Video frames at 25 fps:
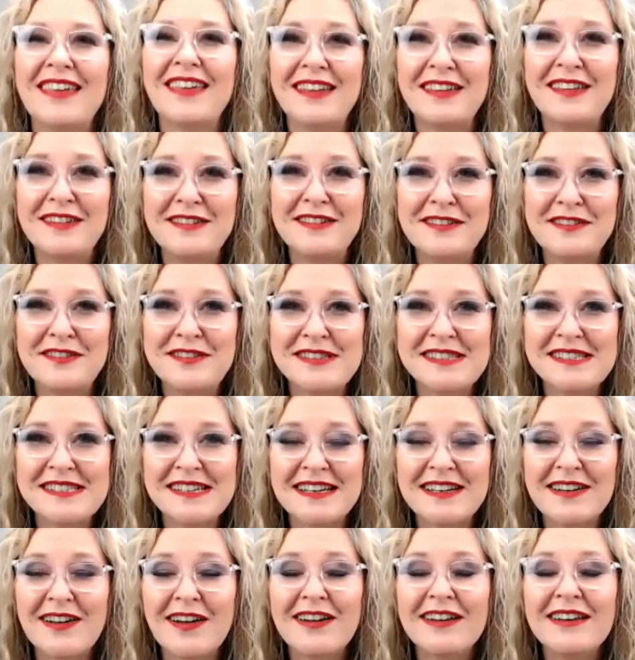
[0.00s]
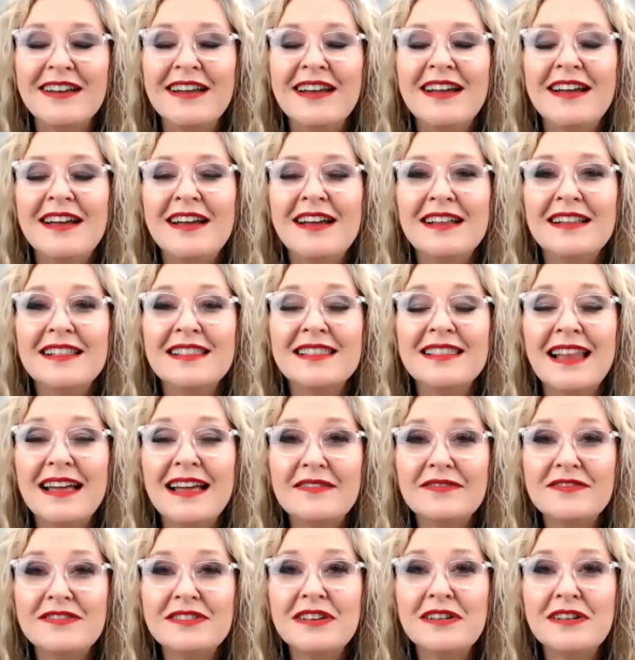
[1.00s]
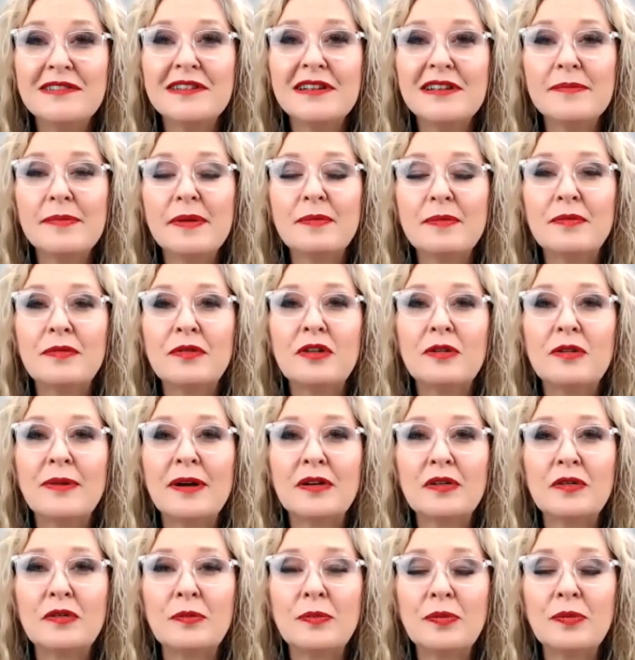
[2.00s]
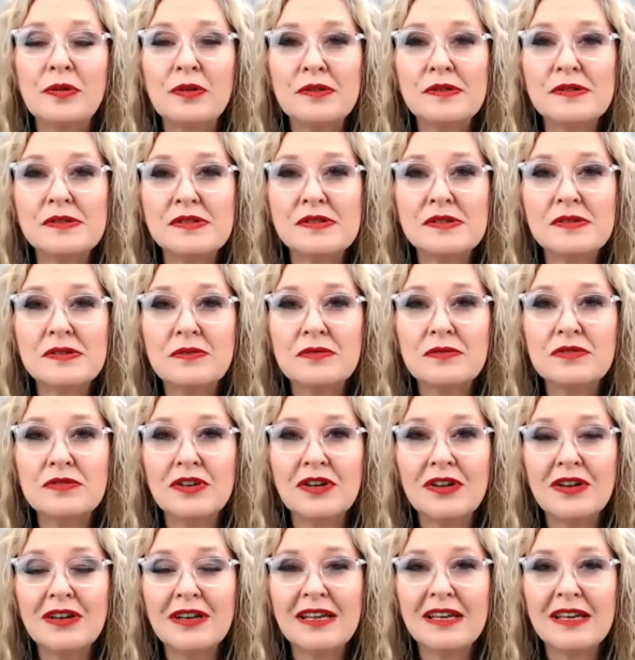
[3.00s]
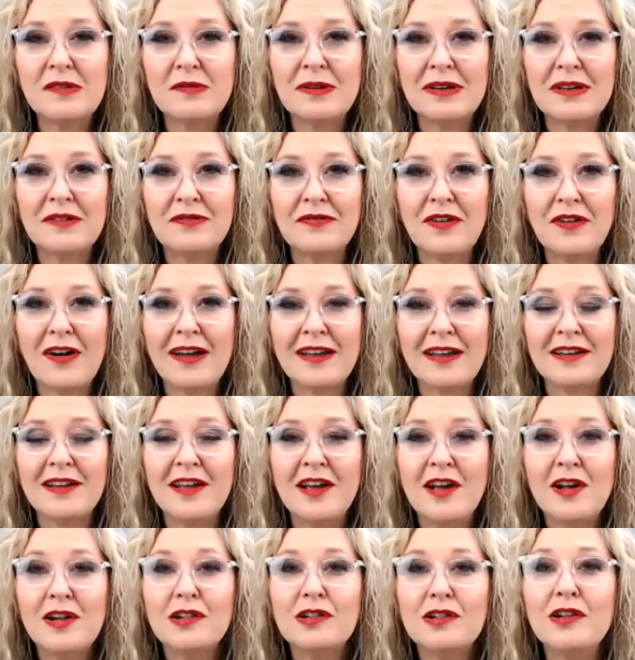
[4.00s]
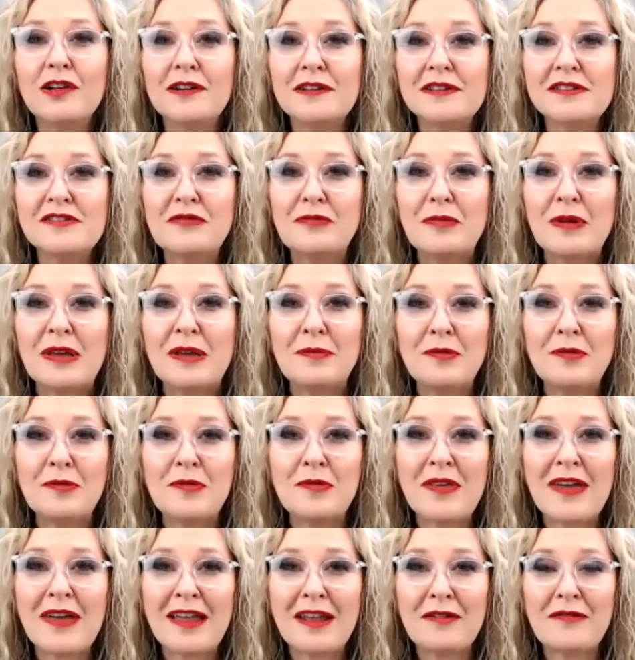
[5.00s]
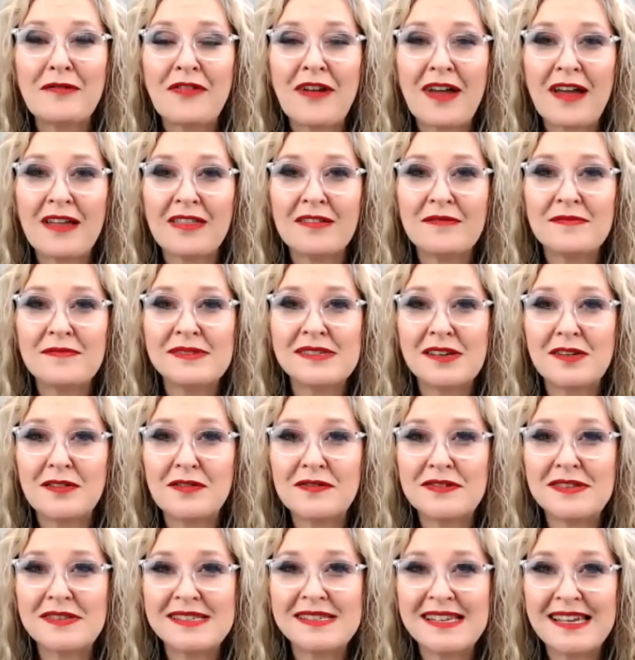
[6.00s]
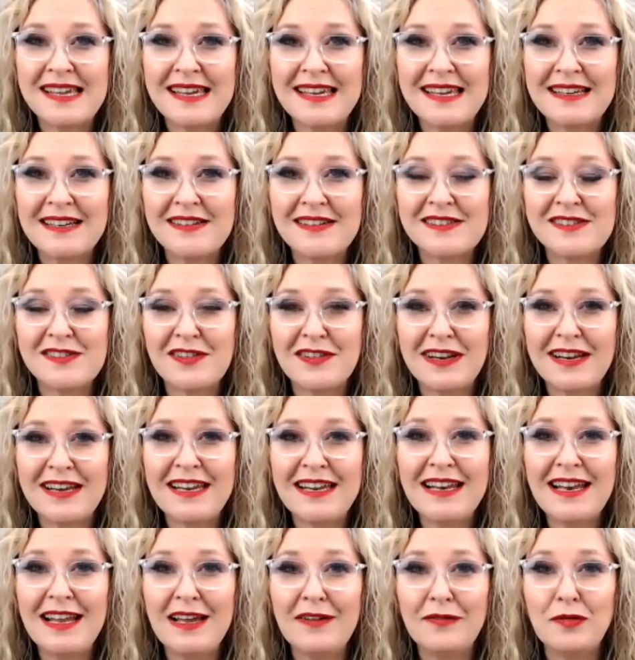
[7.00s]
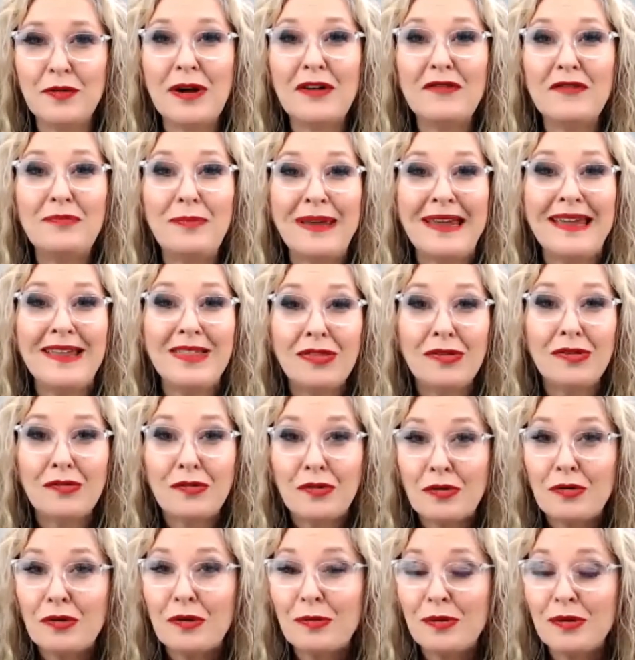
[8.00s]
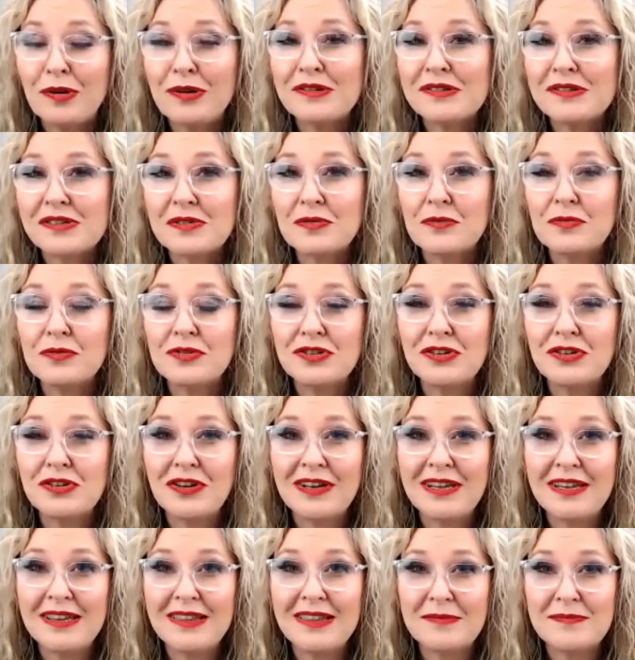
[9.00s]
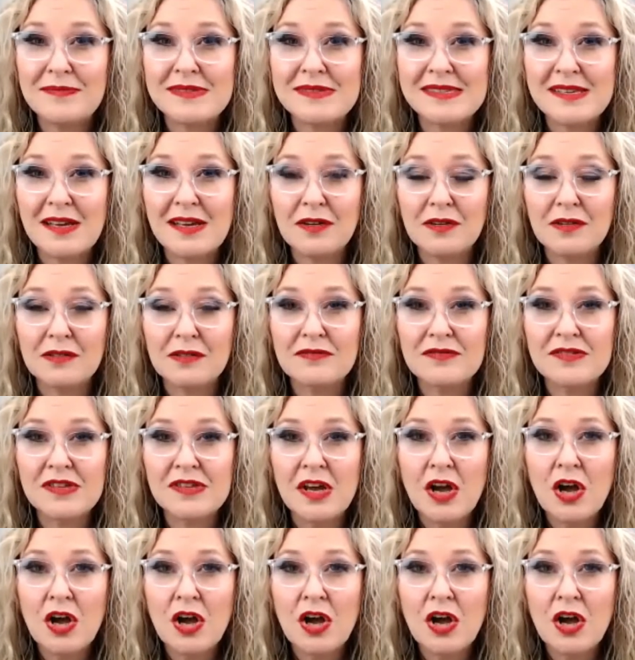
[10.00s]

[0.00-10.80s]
thank you, Christina. I'd love to know a little bit more about your personal journey. We find lots of people that have found themselves as healers on any level have been through a personal journey themselves.